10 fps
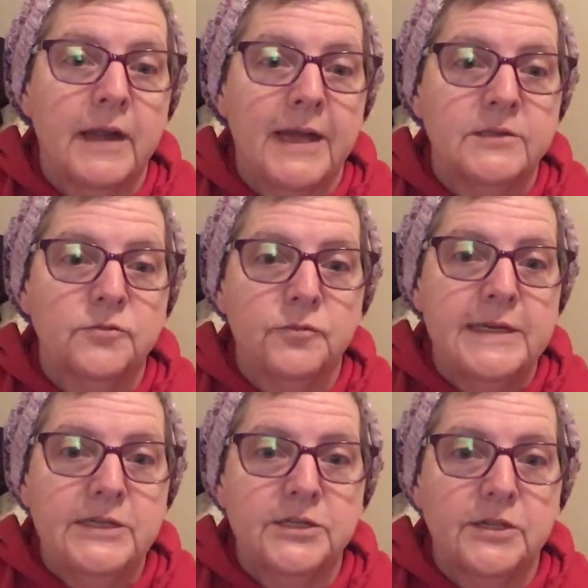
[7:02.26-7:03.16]
has
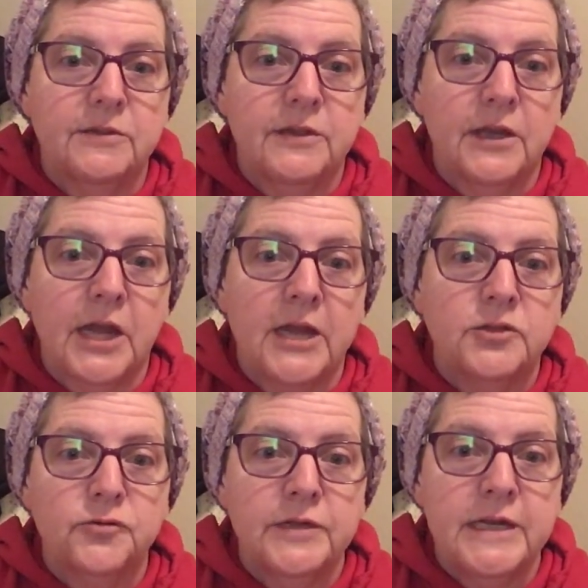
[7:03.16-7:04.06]
reached the
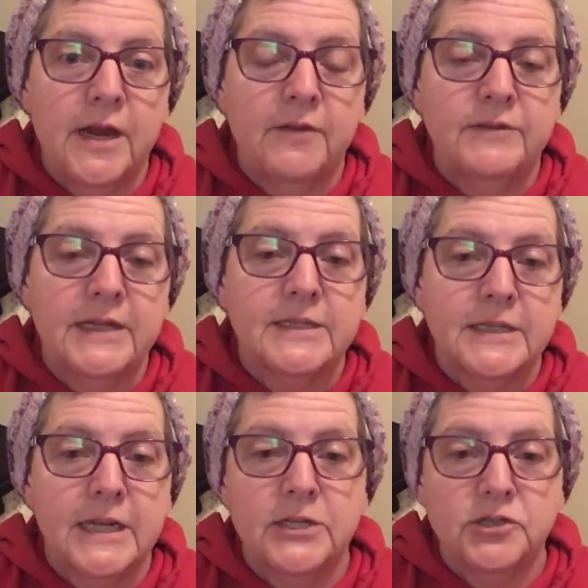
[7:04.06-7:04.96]
country of
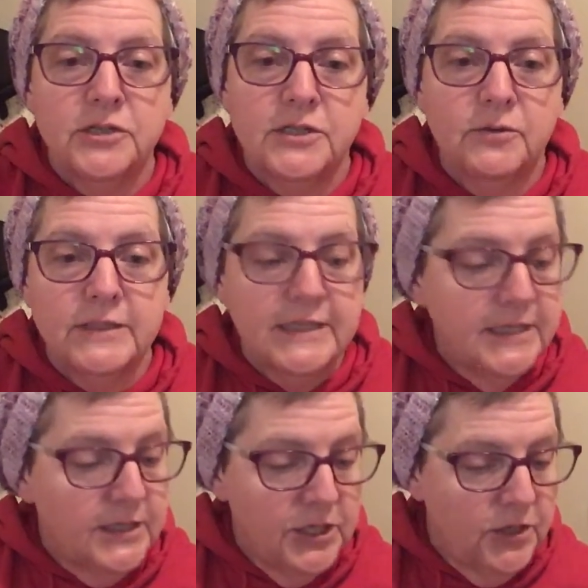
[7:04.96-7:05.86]
destination, so it's
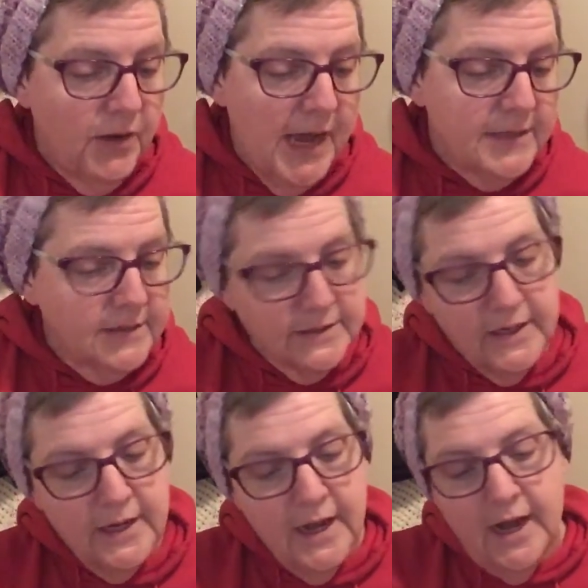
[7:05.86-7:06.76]
in the US.
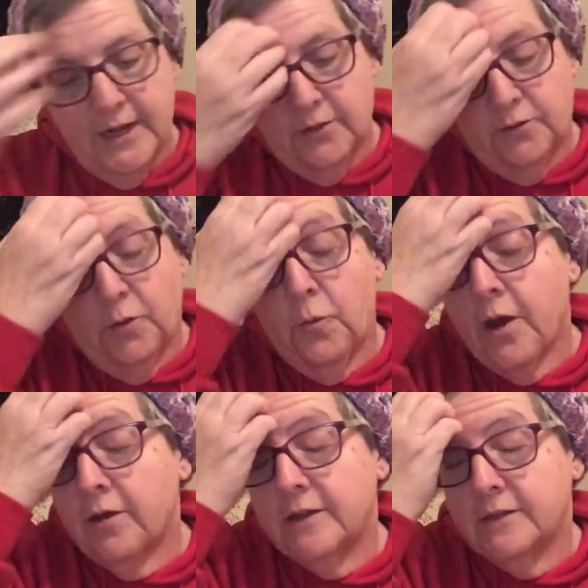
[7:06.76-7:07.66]
I don't know
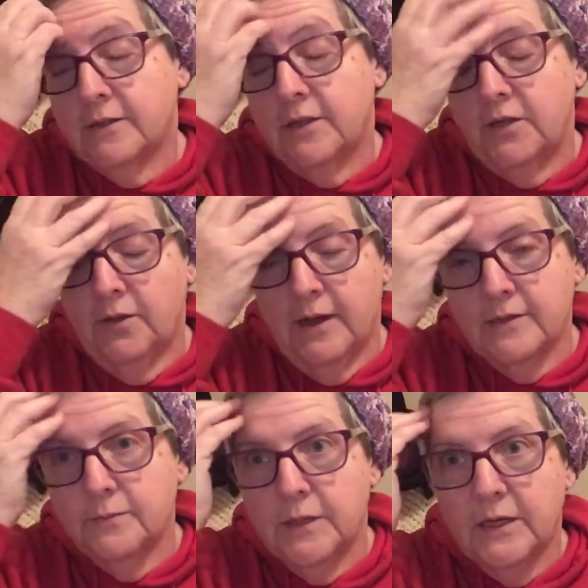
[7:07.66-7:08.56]
where it is in the
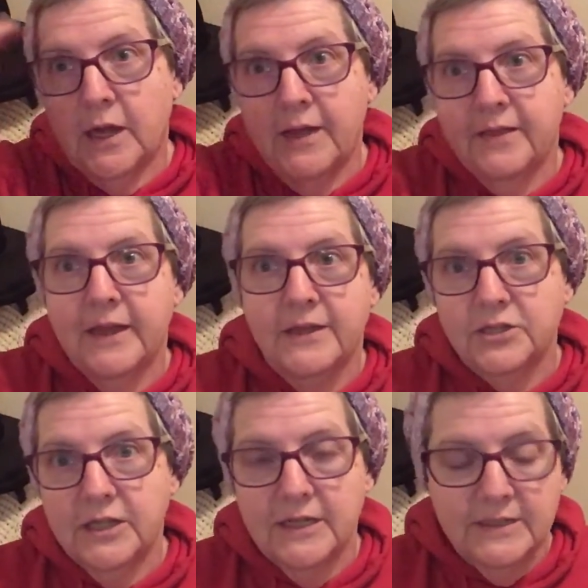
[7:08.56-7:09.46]
US, but I think I
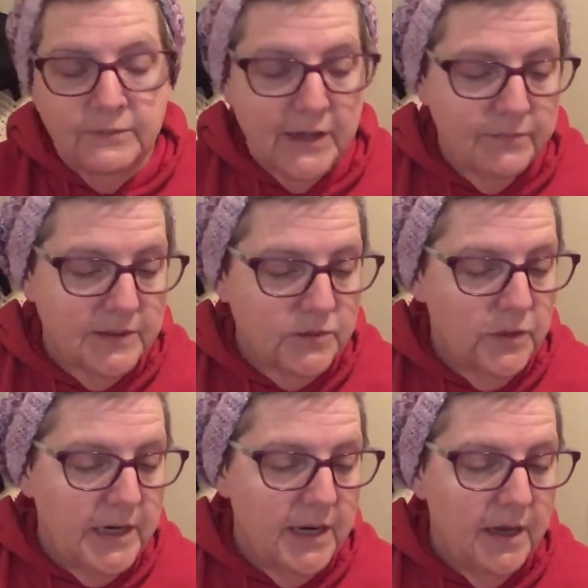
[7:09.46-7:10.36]
should get it sometime this
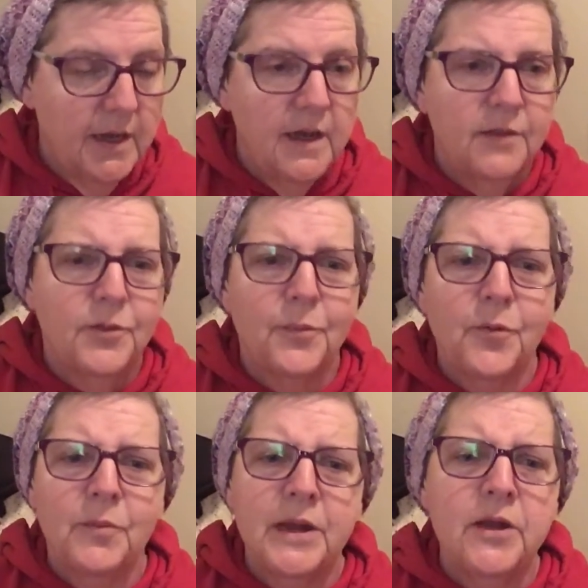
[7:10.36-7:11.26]
week. The
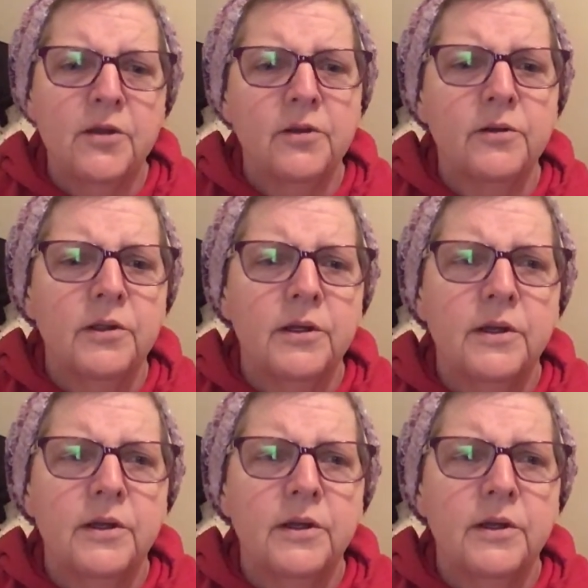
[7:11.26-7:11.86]
Premier,